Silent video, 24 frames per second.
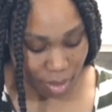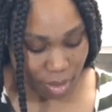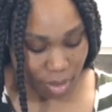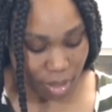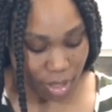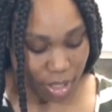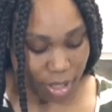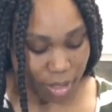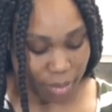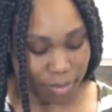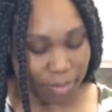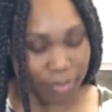
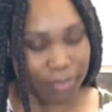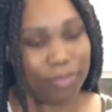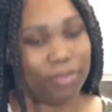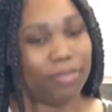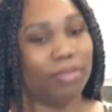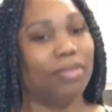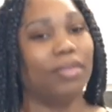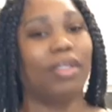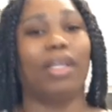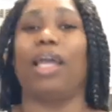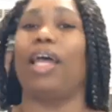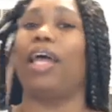Yeah, half.
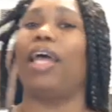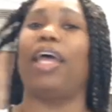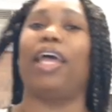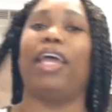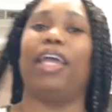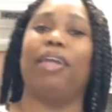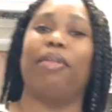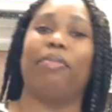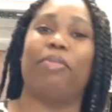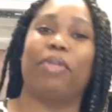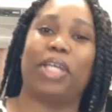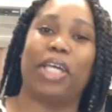Yeah. I
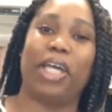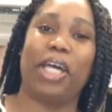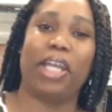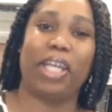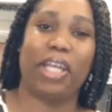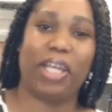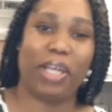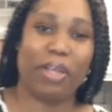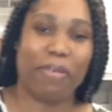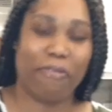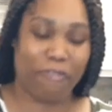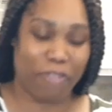had him to cut
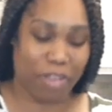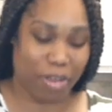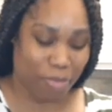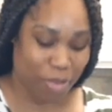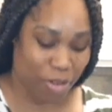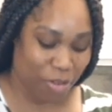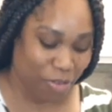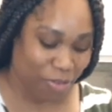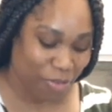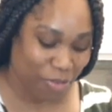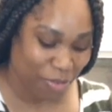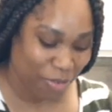it up for
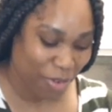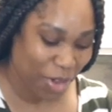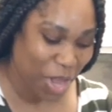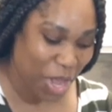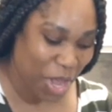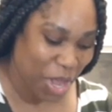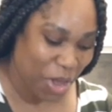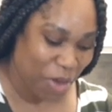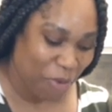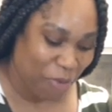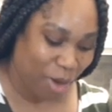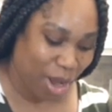me
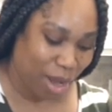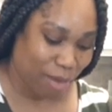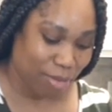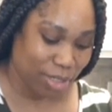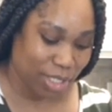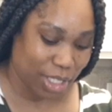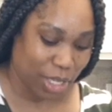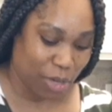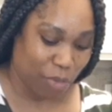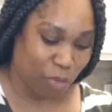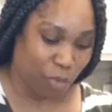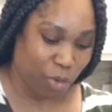while I
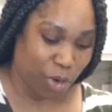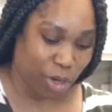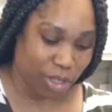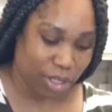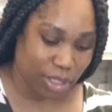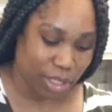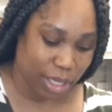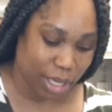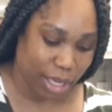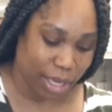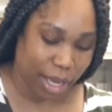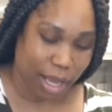was at work
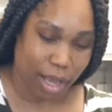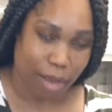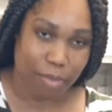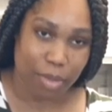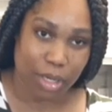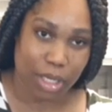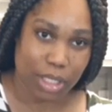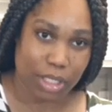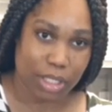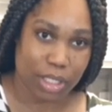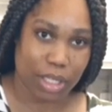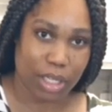today. How
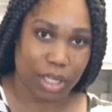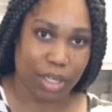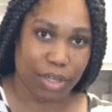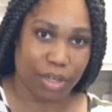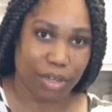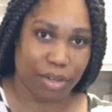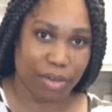many is in here?